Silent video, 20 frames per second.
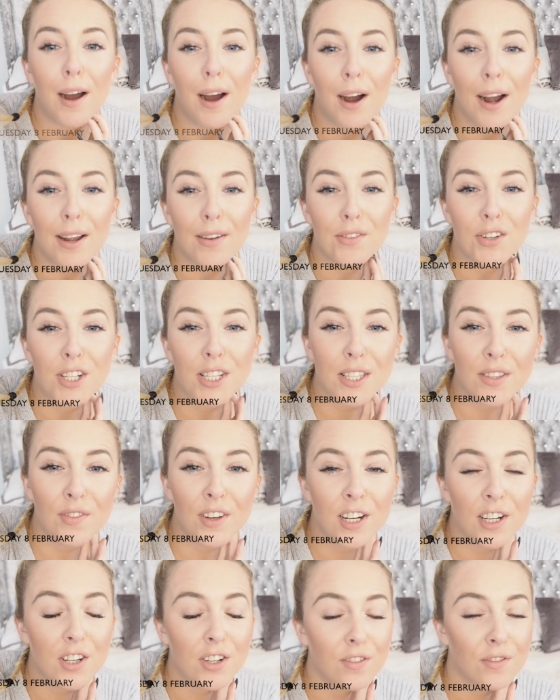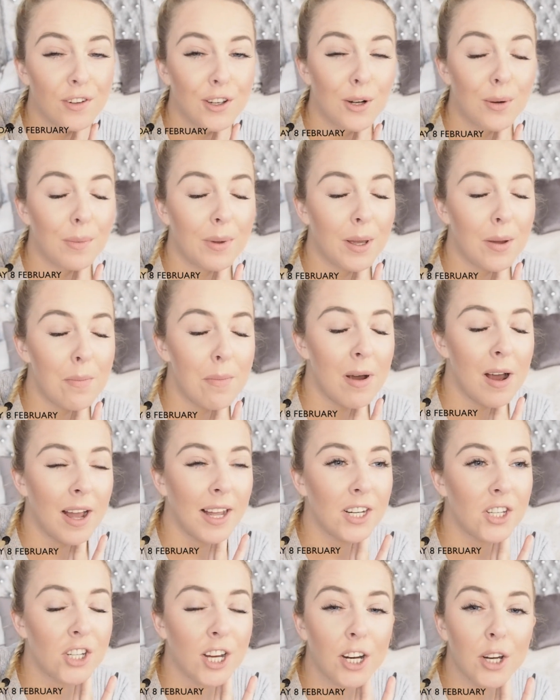I've just finished filming
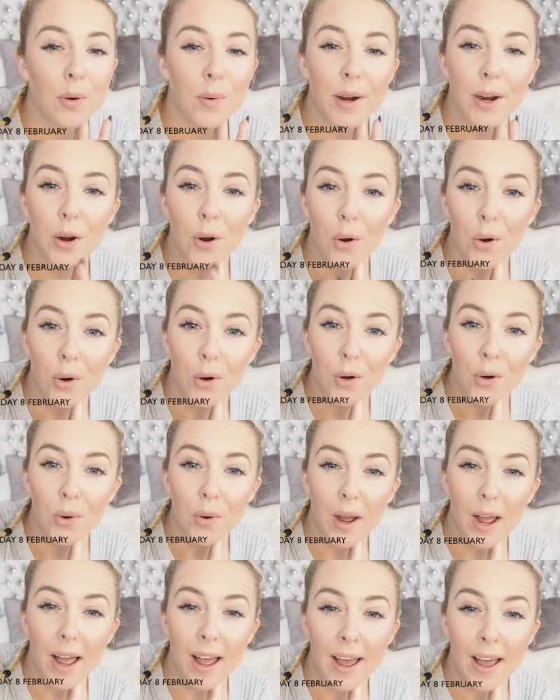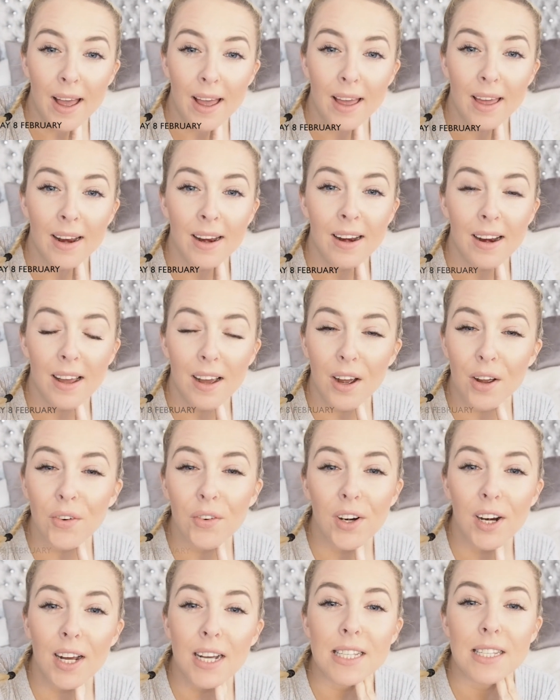my January haul and I
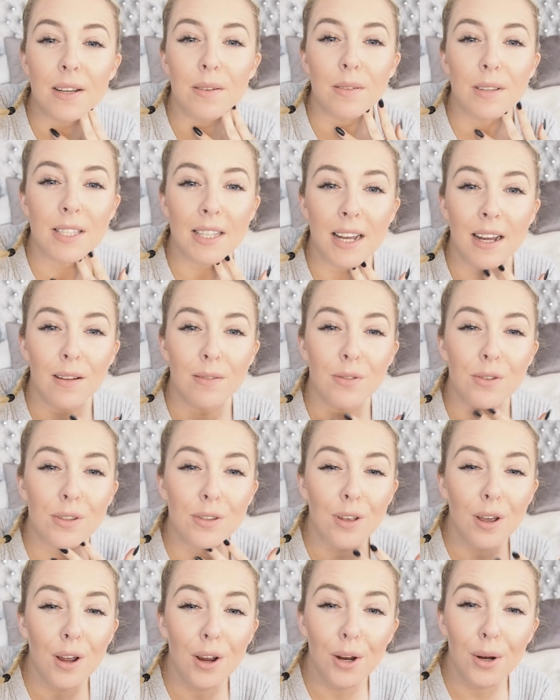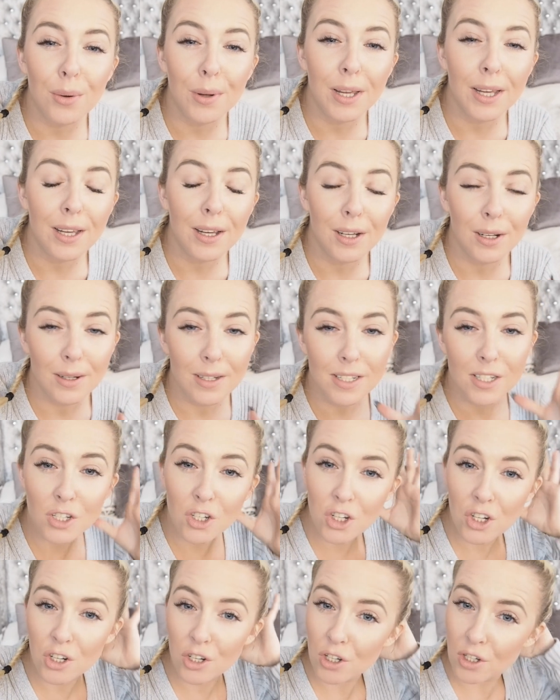realised I sound so ill,
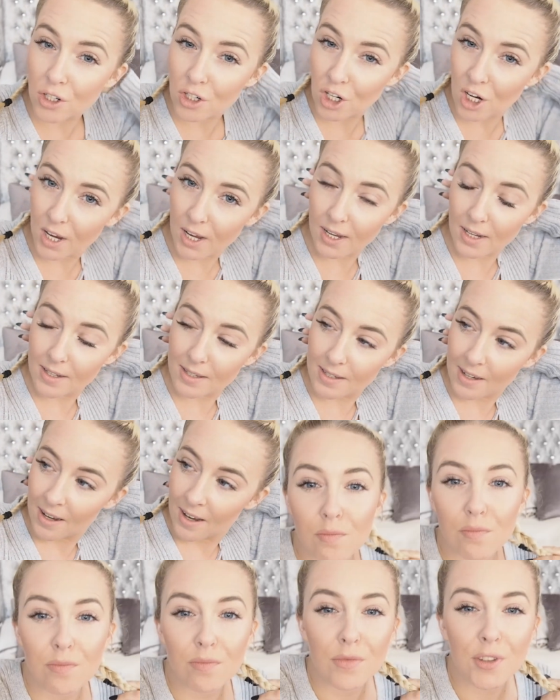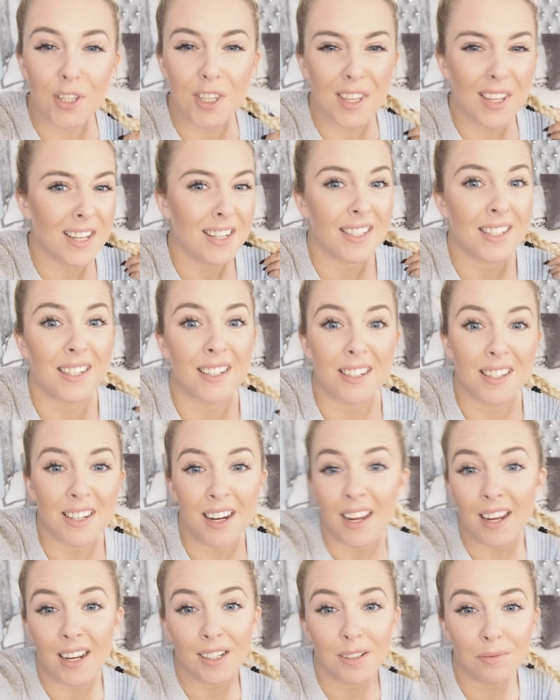it's shit. So that's it
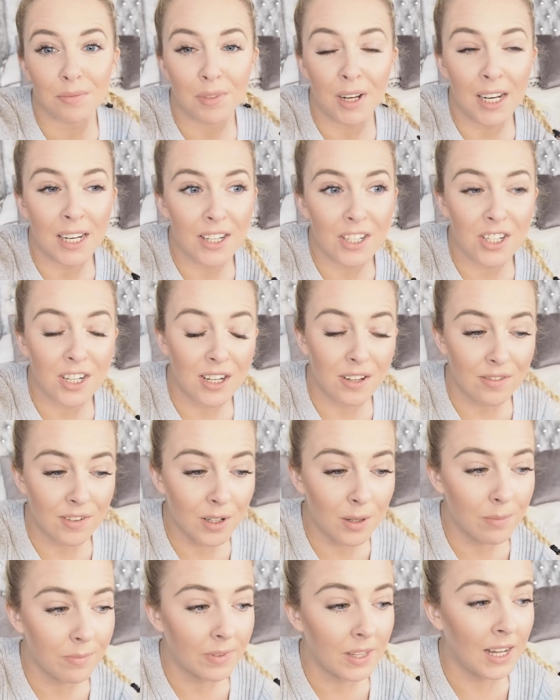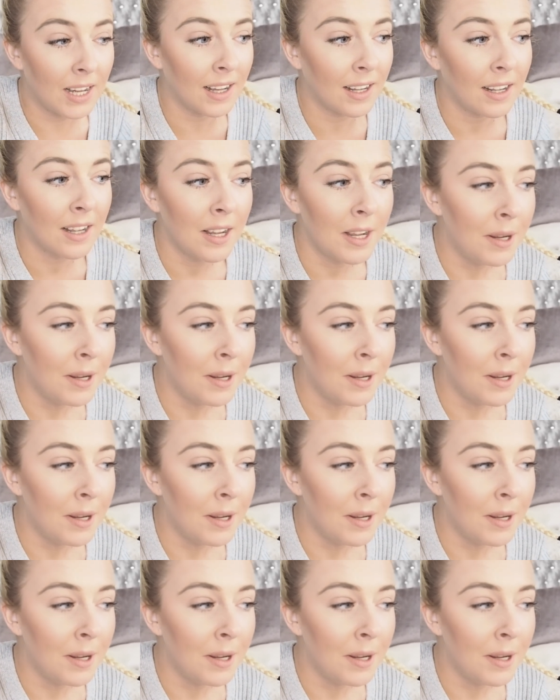today, I literally filmed that